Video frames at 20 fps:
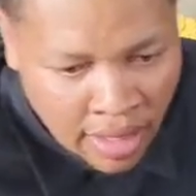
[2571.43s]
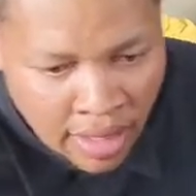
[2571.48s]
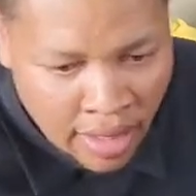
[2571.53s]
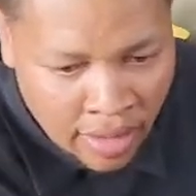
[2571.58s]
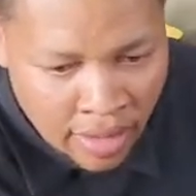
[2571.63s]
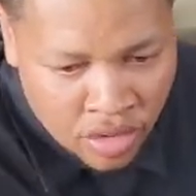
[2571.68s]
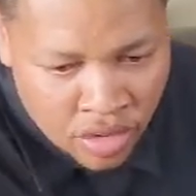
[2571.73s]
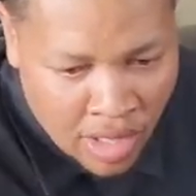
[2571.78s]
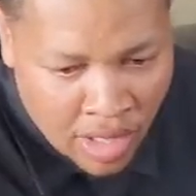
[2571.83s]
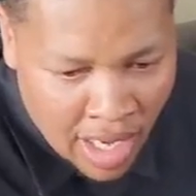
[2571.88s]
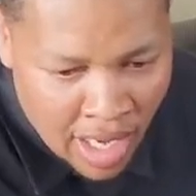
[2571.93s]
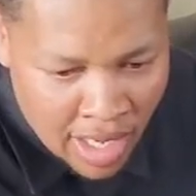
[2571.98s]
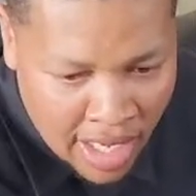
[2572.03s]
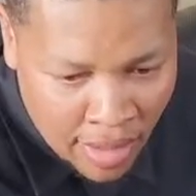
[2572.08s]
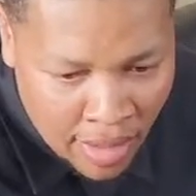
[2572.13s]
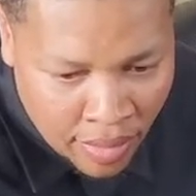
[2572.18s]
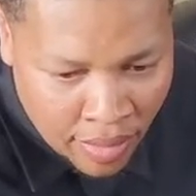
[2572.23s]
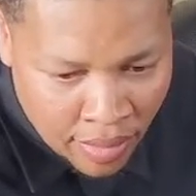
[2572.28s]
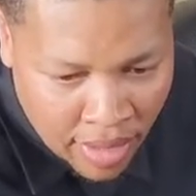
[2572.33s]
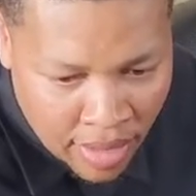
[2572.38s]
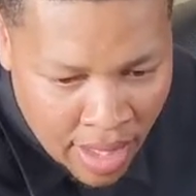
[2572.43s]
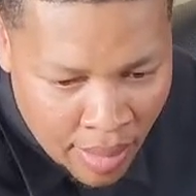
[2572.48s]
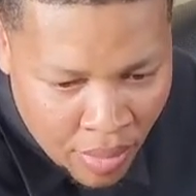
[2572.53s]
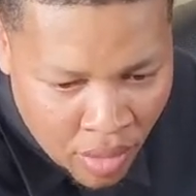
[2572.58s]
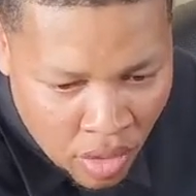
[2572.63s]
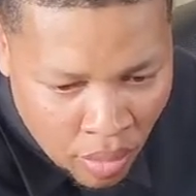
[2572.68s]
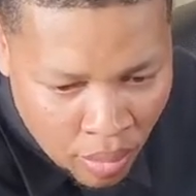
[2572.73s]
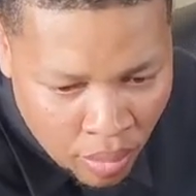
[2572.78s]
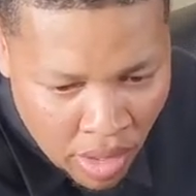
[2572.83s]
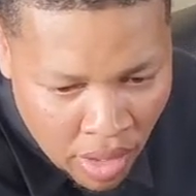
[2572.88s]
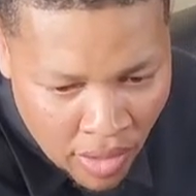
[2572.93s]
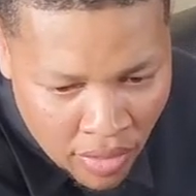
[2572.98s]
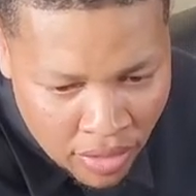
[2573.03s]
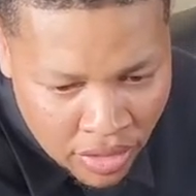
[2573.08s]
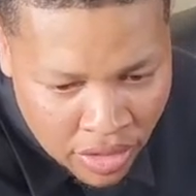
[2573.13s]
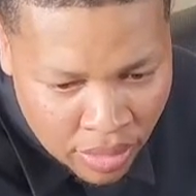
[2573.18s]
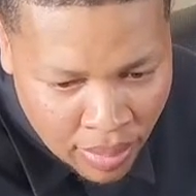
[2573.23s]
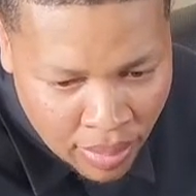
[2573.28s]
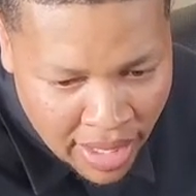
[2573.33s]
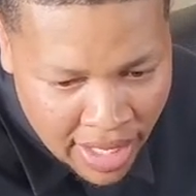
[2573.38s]
Try Chemical Brothers
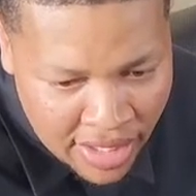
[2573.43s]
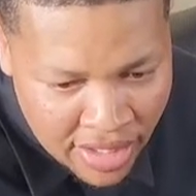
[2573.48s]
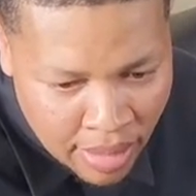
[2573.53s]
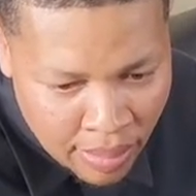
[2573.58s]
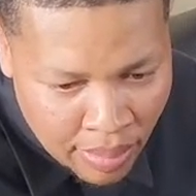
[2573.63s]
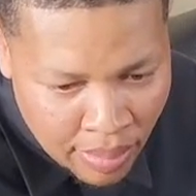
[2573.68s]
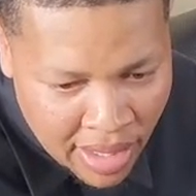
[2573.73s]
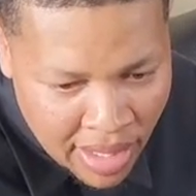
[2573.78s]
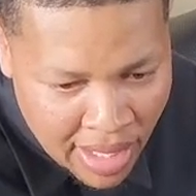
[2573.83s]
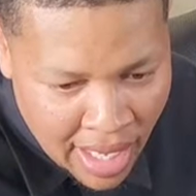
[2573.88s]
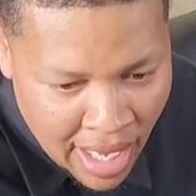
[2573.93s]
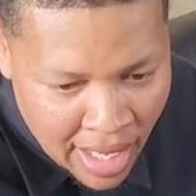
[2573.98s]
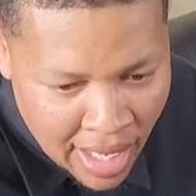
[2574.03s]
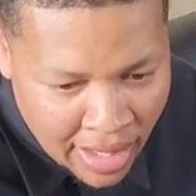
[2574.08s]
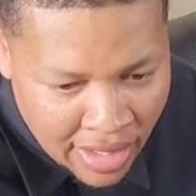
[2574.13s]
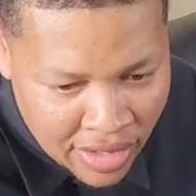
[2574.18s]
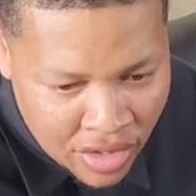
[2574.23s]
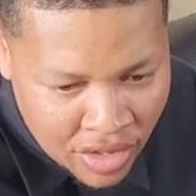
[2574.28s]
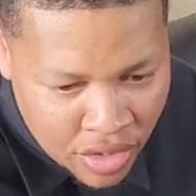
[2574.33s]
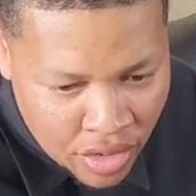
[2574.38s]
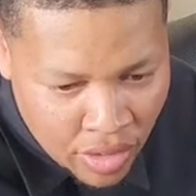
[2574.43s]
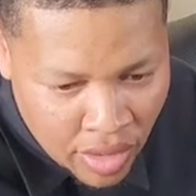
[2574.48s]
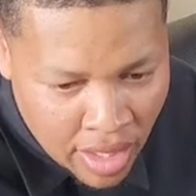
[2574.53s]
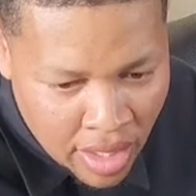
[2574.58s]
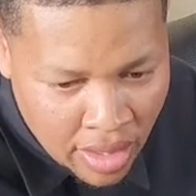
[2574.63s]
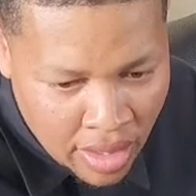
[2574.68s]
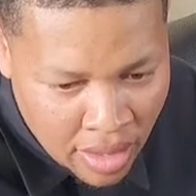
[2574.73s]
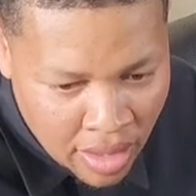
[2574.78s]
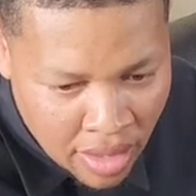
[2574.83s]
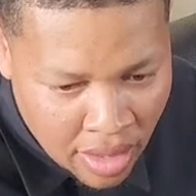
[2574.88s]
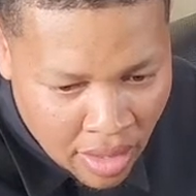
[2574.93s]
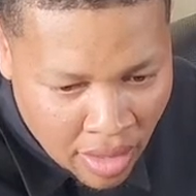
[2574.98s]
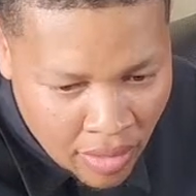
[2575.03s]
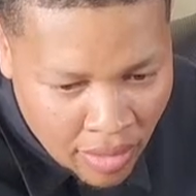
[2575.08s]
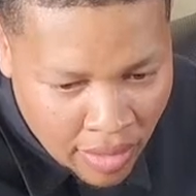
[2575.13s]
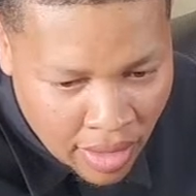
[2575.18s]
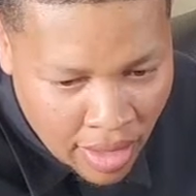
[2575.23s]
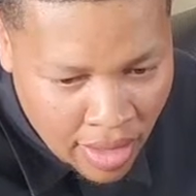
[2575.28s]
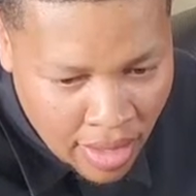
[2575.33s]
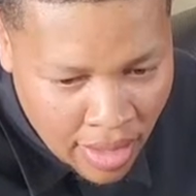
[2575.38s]
Blazing Banana. It's great.
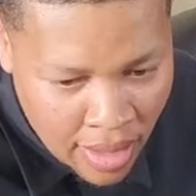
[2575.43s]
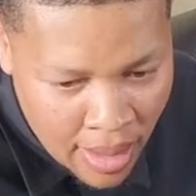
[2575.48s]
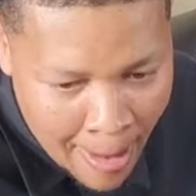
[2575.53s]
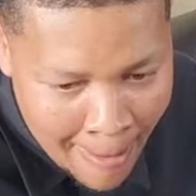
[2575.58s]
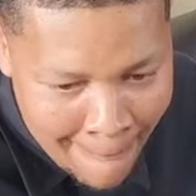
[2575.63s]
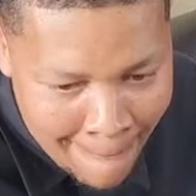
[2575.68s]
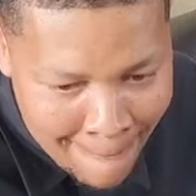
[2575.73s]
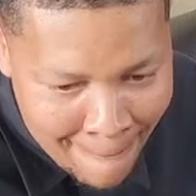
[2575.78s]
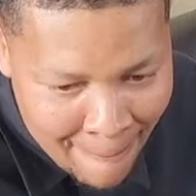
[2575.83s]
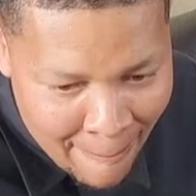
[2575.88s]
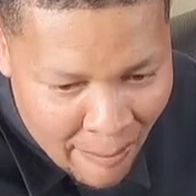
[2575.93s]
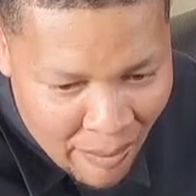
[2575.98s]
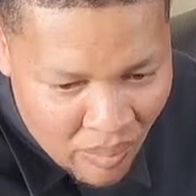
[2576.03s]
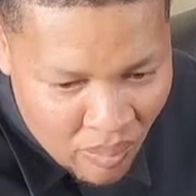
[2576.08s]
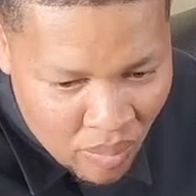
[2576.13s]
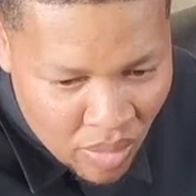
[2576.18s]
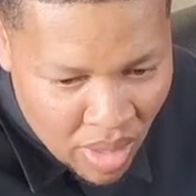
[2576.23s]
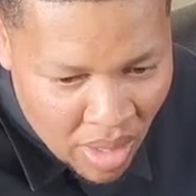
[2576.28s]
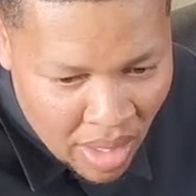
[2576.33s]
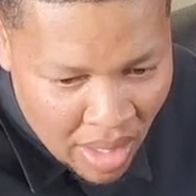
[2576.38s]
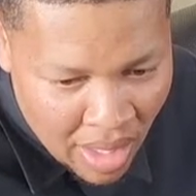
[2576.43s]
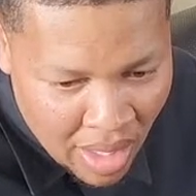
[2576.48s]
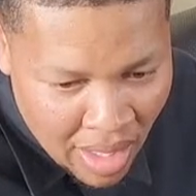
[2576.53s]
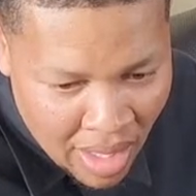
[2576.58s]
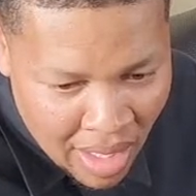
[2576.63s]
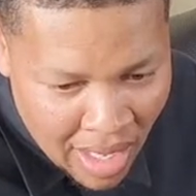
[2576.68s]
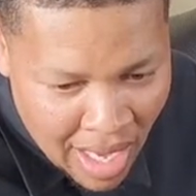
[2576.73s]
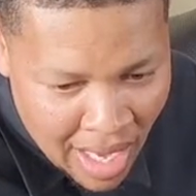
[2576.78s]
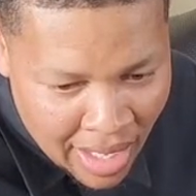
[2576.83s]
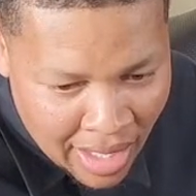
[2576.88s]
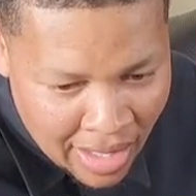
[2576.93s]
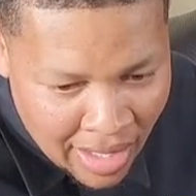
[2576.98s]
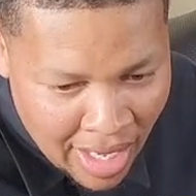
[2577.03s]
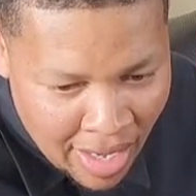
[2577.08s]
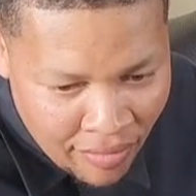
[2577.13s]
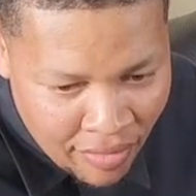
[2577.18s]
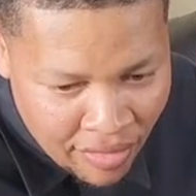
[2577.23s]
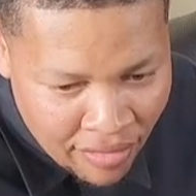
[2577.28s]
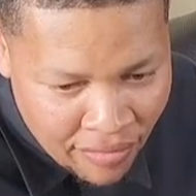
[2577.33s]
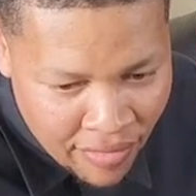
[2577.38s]
Okay. I can
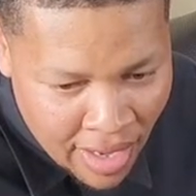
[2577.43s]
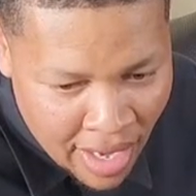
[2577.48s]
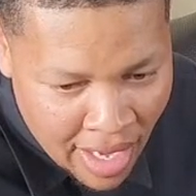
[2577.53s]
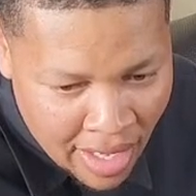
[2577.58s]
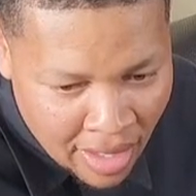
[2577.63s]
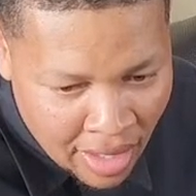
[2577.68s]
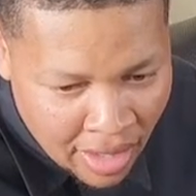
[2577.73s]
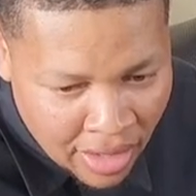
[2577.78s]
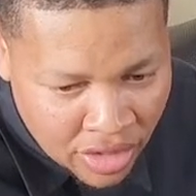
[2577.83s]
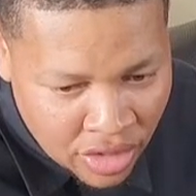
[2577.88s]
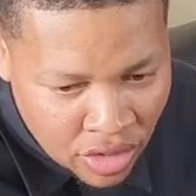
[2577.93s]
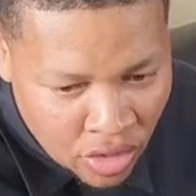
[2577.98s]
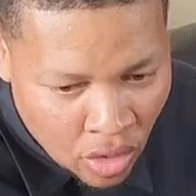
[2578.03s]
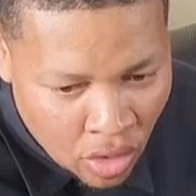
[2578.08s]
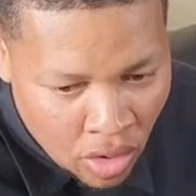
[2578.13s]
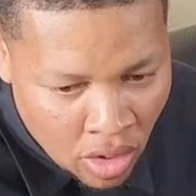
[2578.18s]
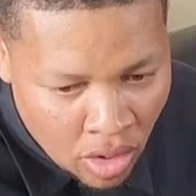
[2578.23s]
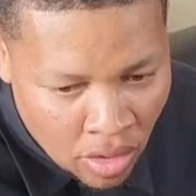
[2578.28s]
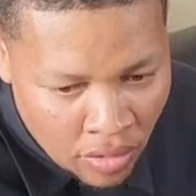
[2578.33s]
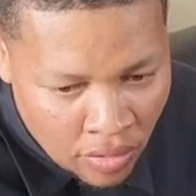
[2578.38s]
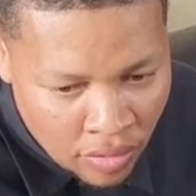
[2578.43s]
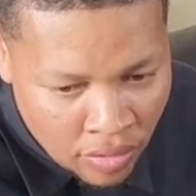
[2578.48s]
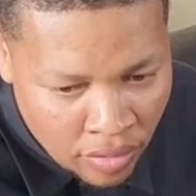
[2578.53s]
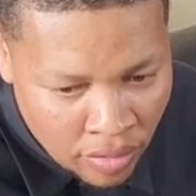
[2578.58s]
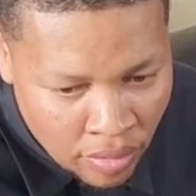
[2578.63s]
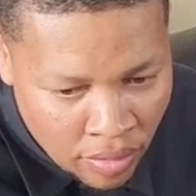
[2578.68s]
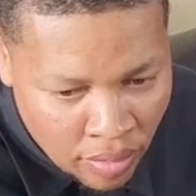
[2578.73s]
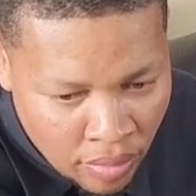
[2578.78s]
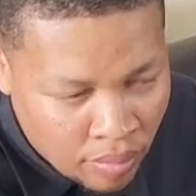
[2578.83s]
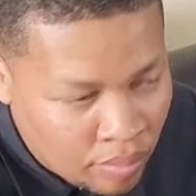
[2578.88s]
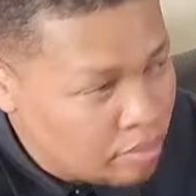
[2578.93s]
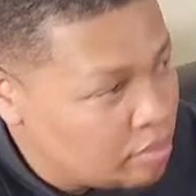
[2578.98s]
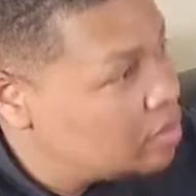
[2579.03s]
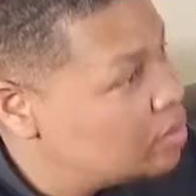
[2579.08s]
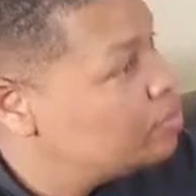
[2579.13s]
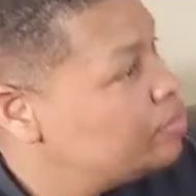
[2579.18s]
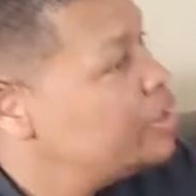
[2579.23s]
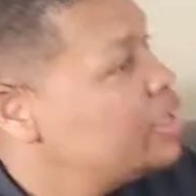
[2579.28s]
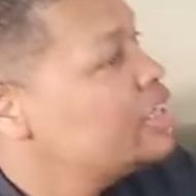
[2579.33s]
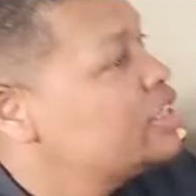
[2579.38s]
never find a store
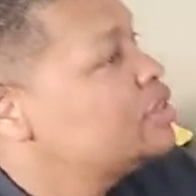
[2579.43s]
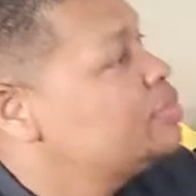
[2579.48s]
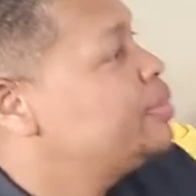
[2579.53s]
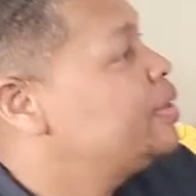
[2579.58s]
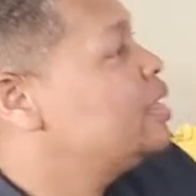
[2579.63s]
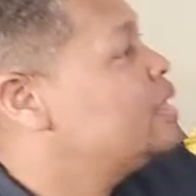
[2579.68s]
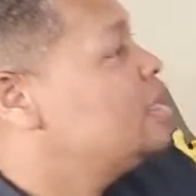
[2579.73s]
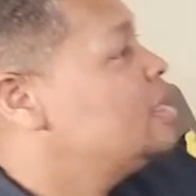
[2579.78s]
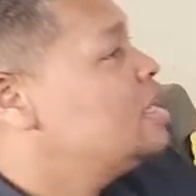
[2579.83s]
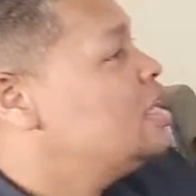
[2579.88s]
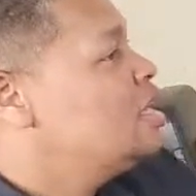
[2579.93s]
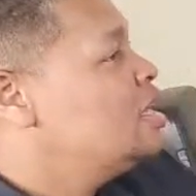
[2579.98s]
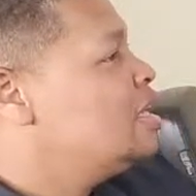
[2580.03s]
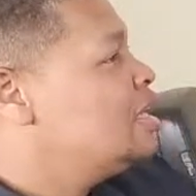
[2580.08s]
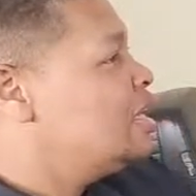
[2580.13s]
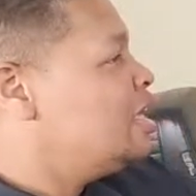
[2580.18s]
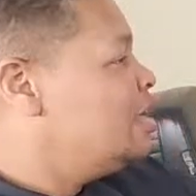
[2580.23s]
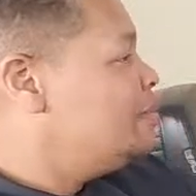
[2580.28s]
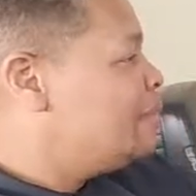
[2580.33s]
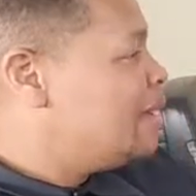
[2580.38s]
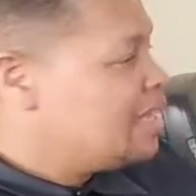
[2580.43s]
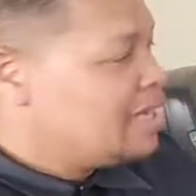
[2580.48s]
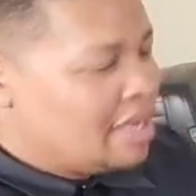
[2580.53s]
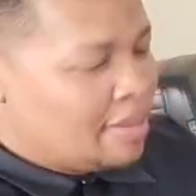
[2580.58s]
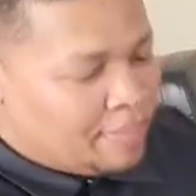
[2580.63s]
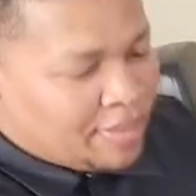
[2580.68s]
pig spit. It might not be.